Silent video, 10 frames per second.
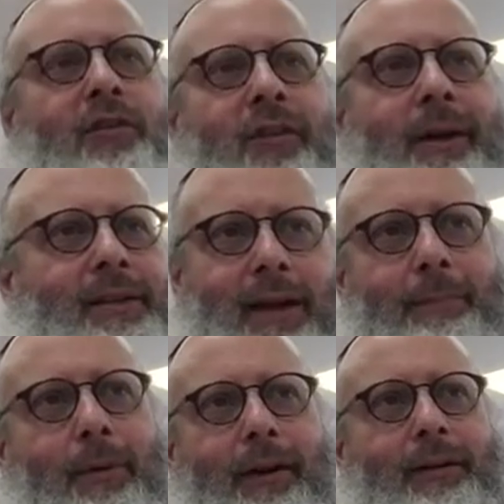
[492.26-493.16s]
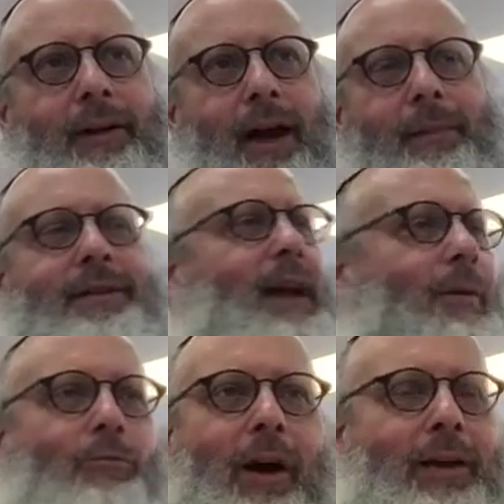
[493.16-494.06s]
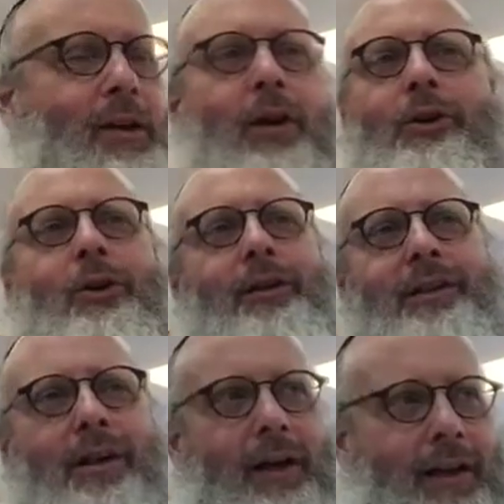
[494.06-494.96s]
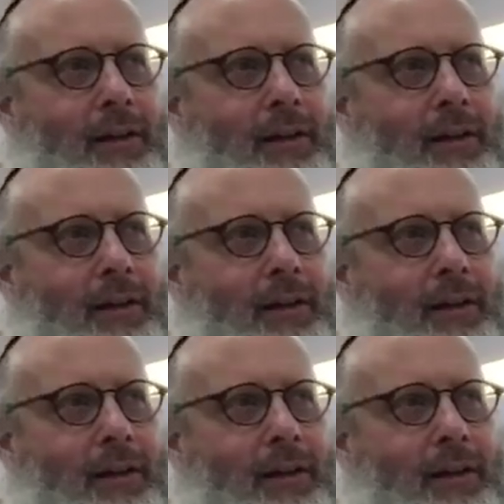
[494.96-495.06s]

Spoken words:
for me at some point in time, in some way. It's all good. It's all.